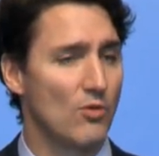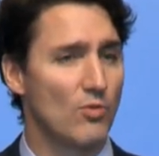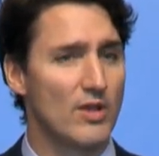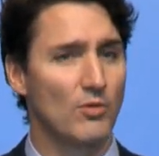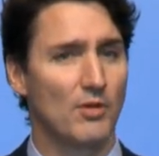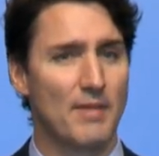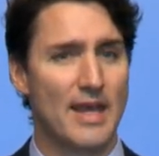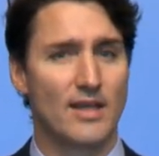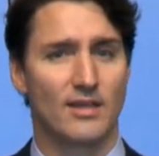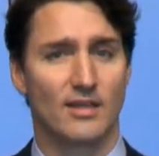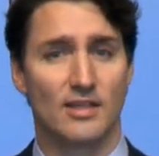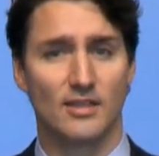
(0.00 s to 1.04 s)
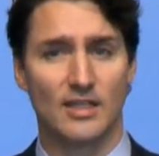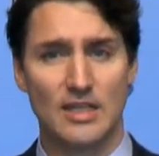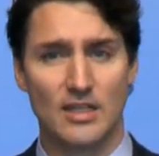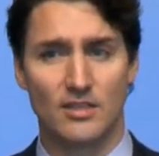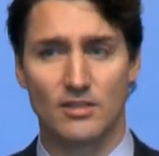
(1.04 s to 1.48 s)
We will make a
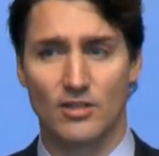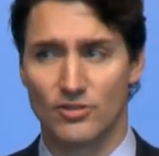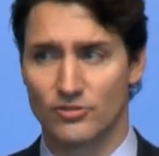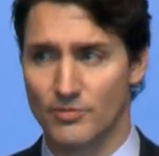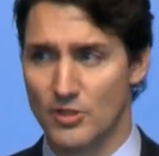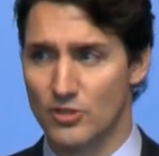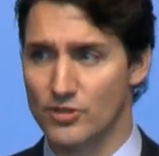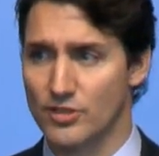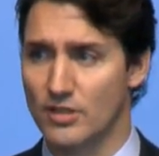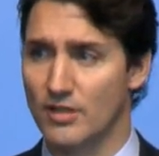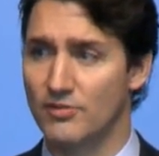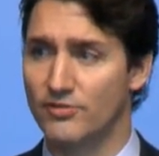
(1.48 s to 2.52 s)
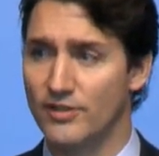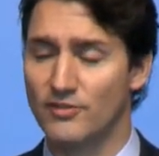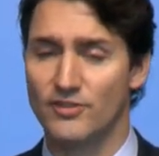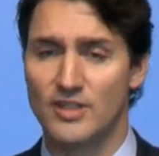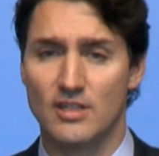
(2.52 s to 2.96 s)
lead contribution of
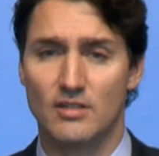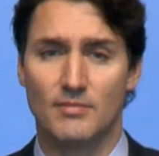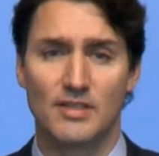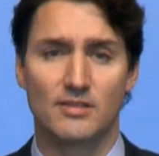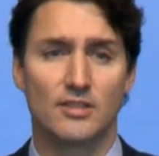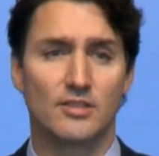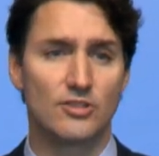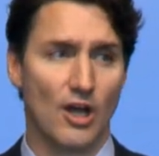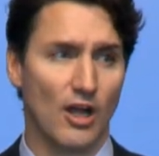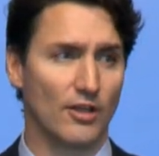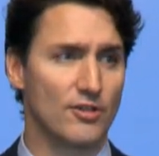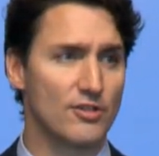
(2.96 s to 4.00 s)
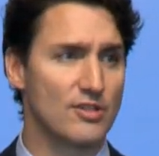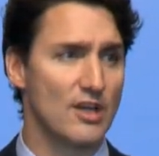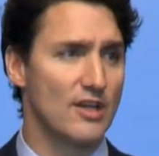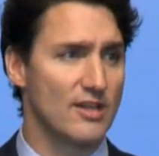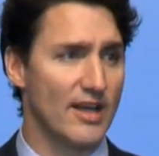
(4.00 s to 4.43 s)
$15 million
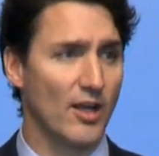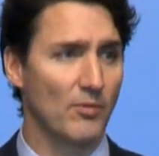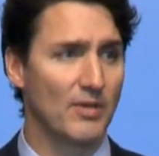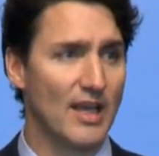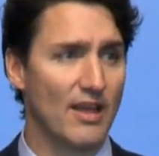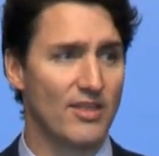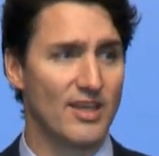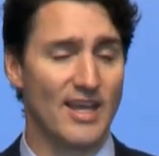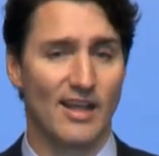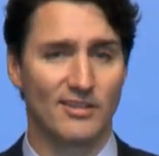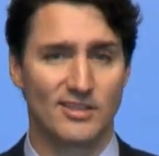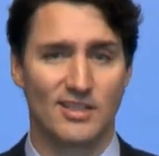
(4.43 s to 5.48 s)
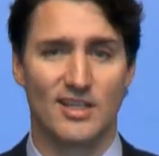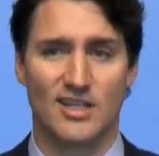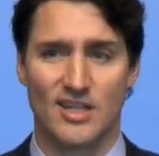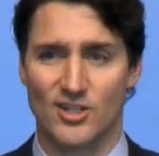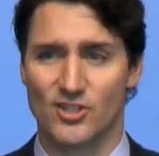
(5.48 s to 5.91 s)
to help get the ELSI
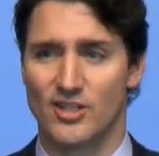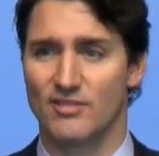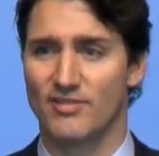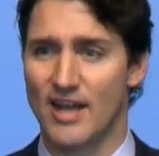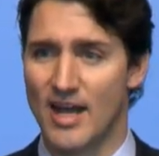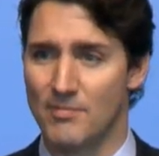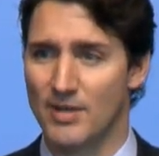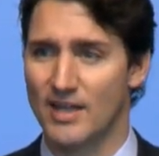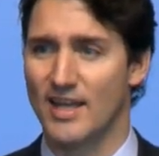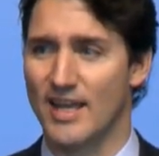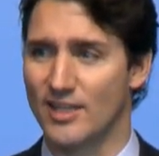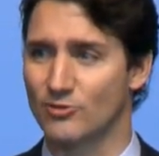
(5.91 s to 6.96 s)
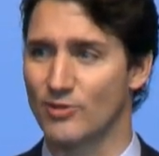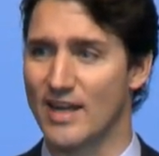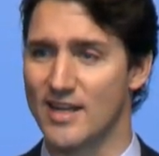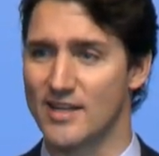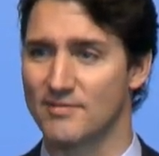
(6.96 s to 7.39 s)
initiative up and
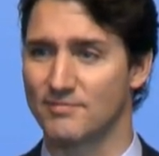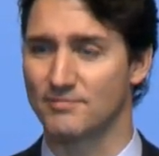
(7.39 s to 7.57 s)
running.